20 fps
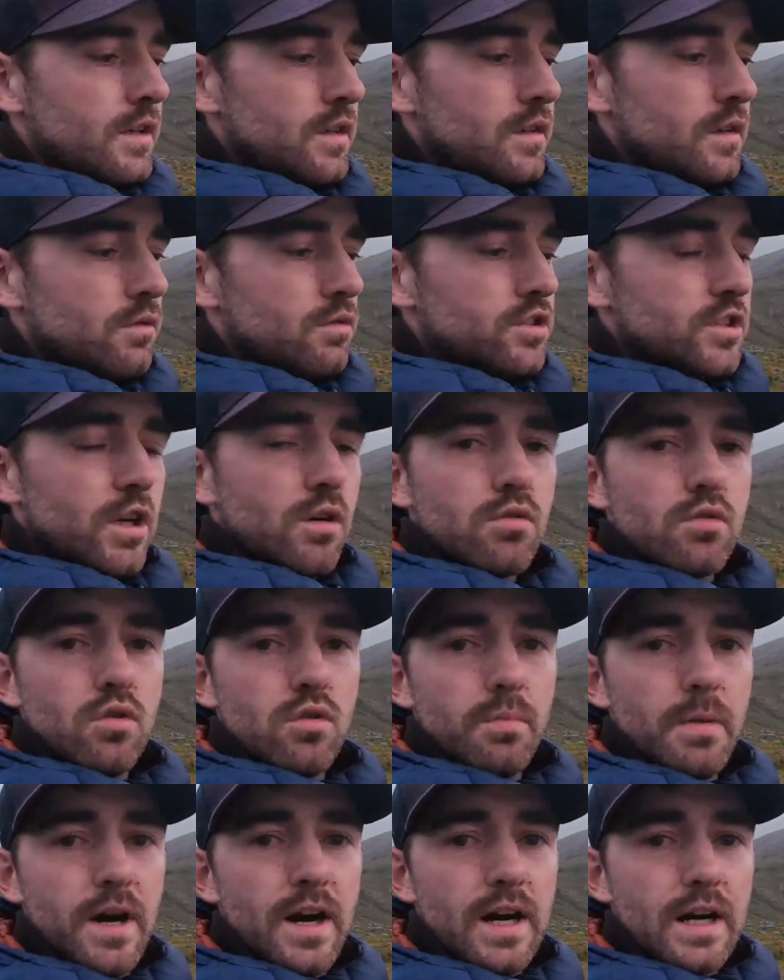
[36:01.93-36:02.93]
I'll still go
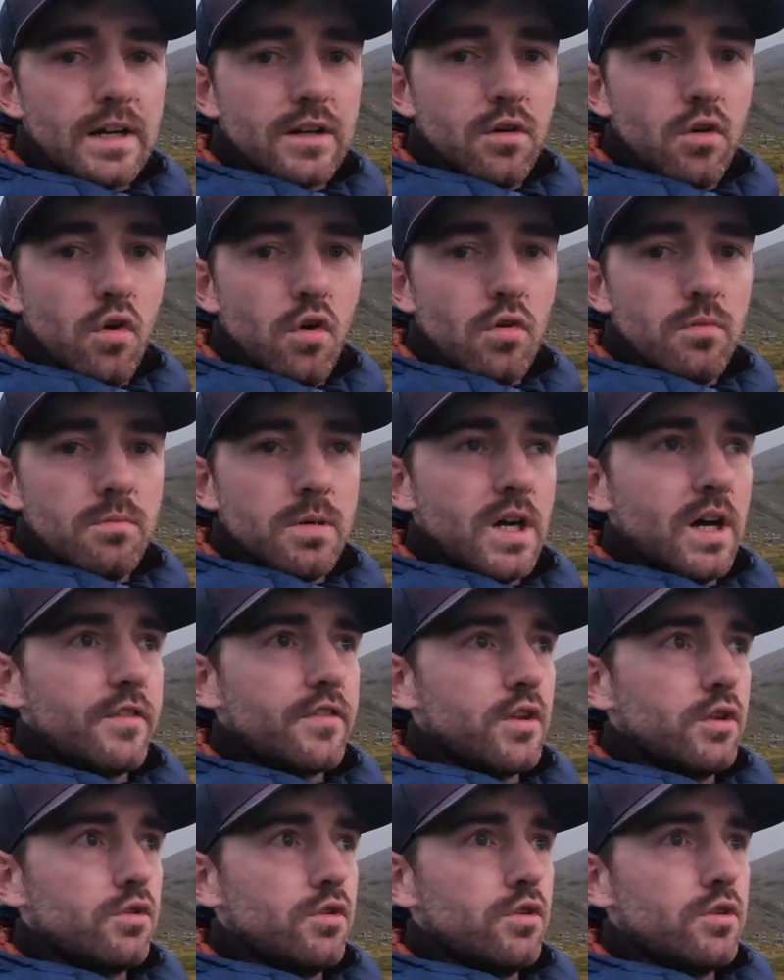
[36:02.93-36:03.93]
back home
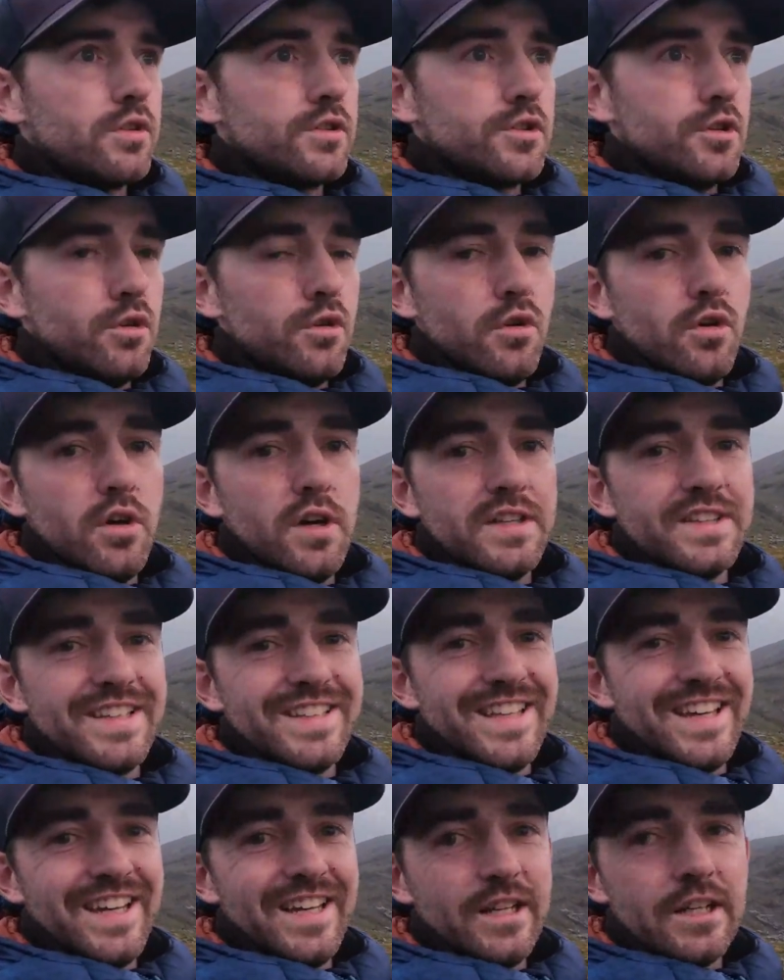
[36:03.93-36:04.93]
after doing 2
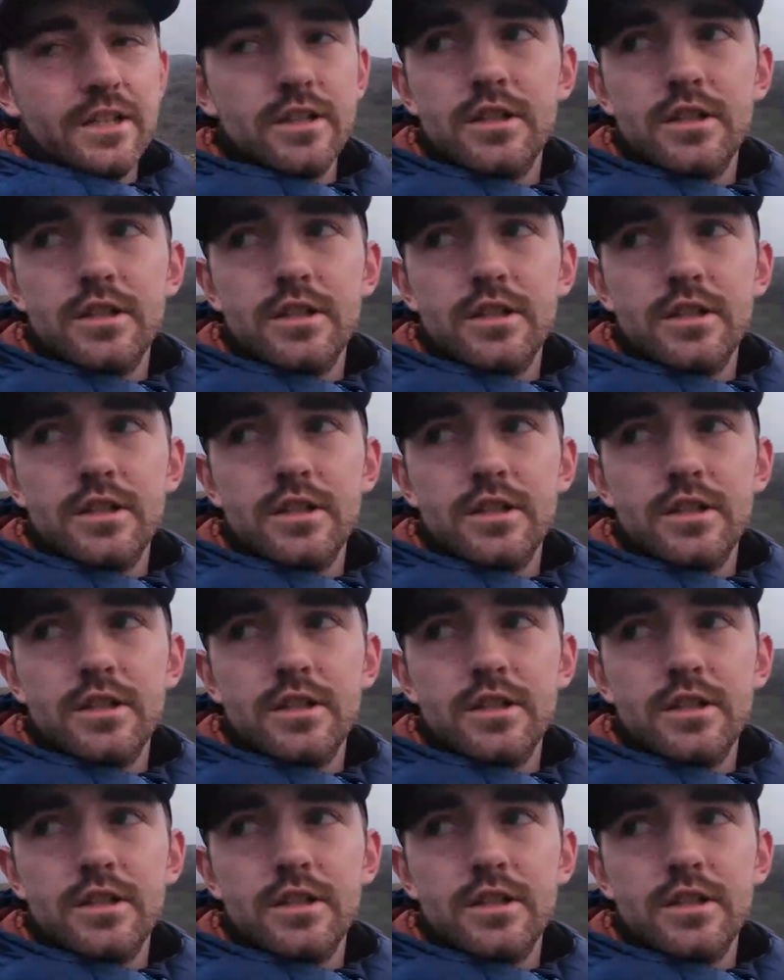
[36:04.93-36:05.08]
today